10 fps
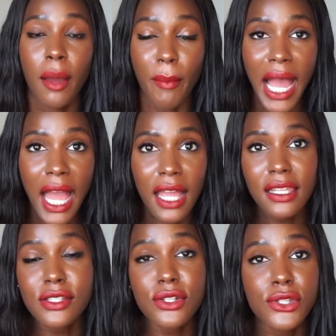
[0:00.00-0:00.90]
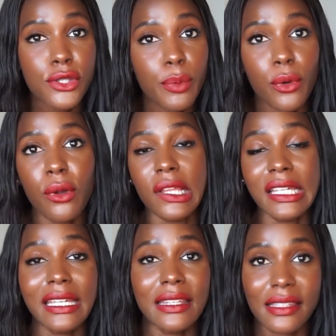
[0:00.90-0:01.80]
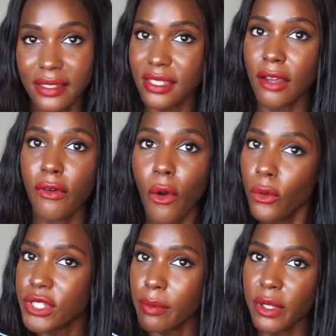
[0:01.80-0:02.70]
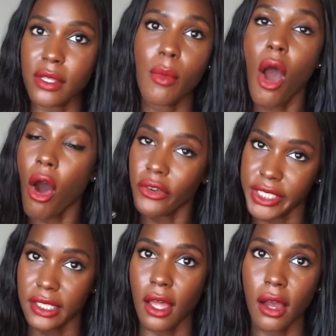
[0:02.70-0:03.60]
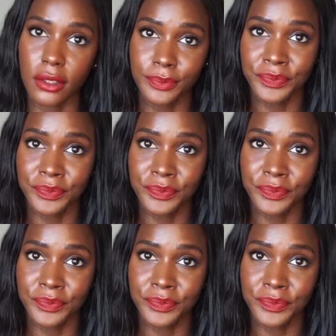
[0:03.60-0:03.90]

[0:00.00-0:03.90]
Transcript: my eyelids are super oily, and this stuff holds up on them all day long.